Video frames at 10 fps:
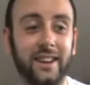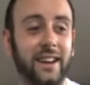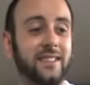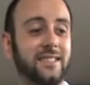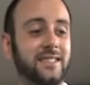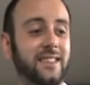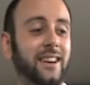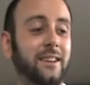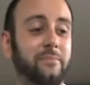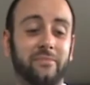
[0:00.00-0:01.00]
And
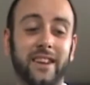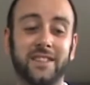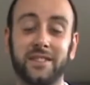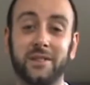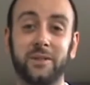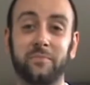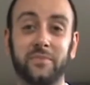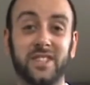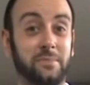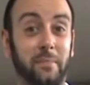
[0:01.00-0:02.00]
yeah, these two
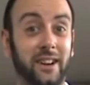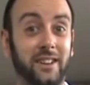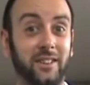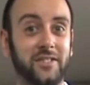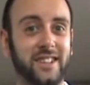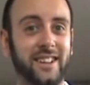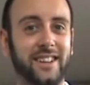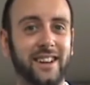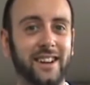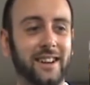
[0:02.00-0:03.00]
Smirnoff
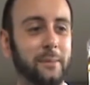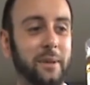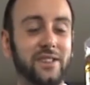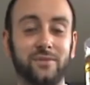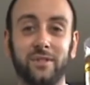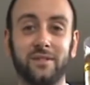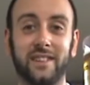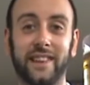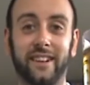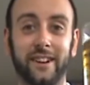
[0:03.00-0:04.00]
cider, passion fruit
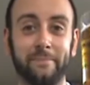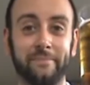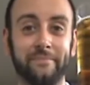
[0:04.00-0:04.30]
and lime.